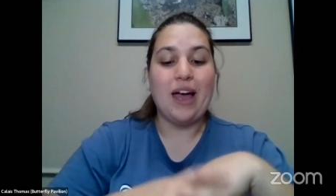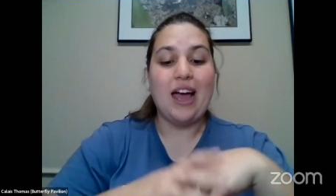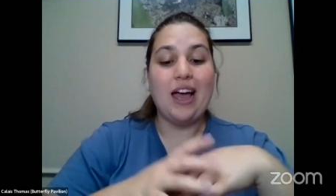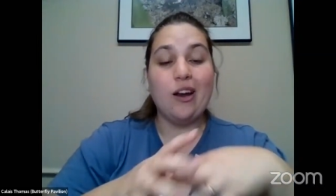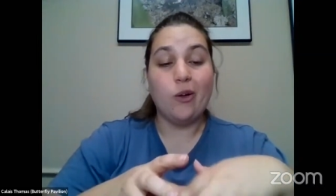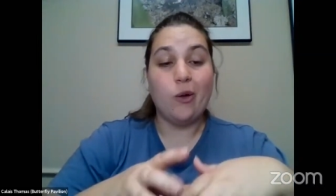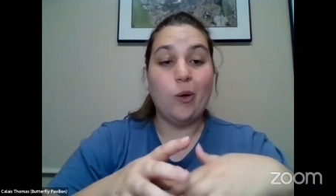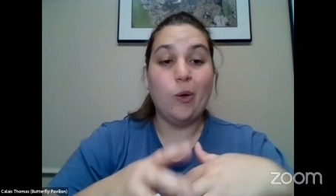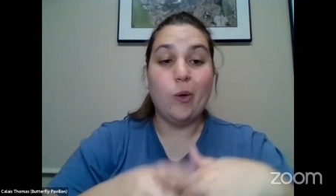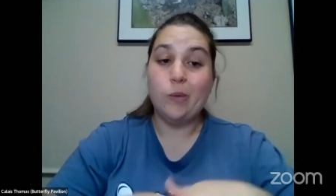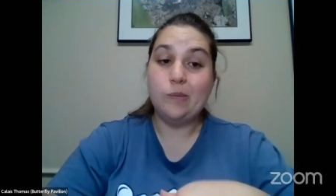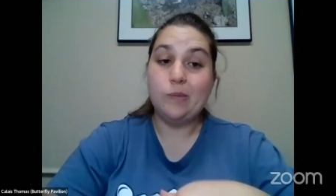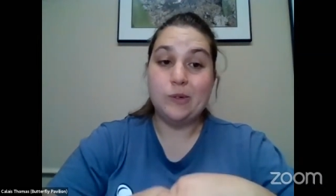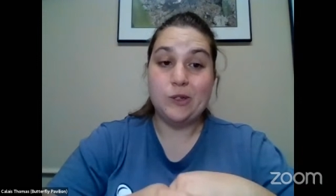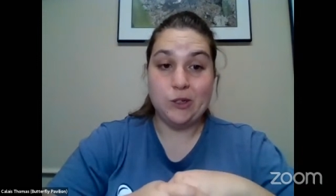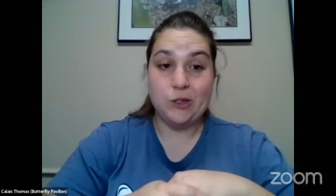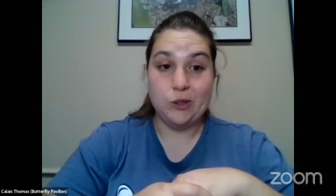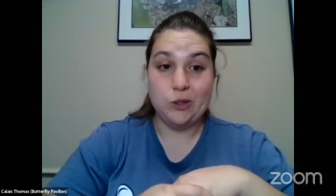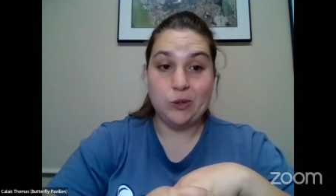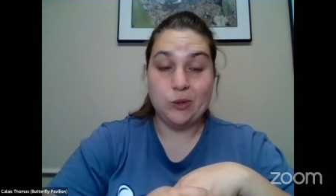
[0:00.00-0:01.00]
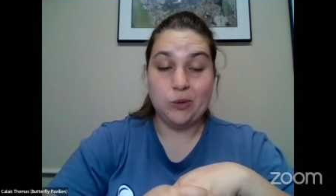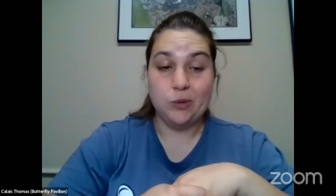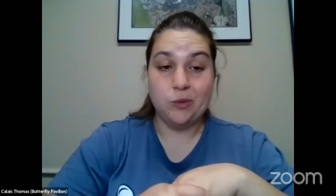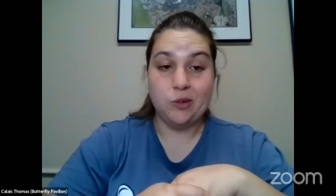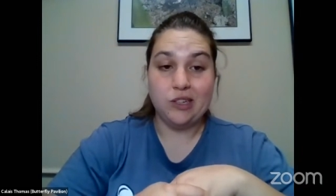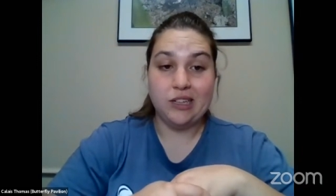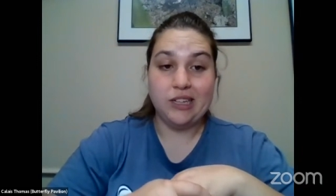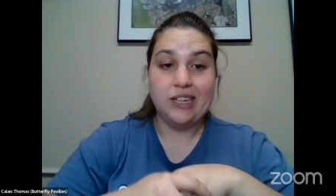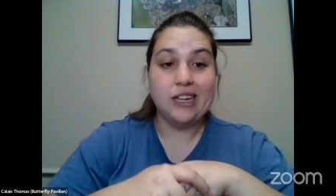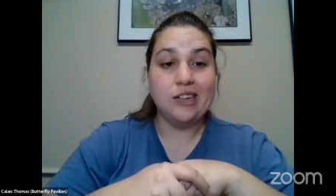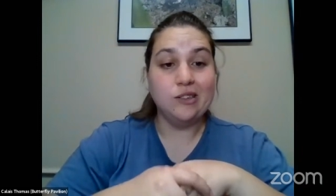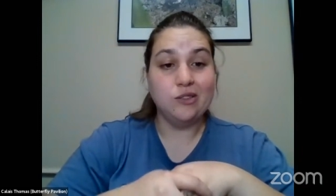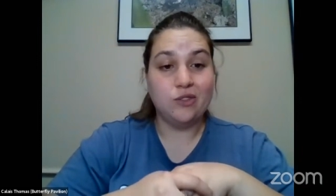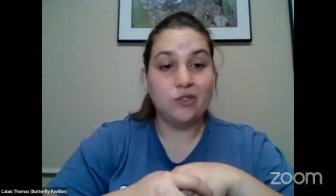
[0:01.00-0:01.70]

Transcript: at home to really get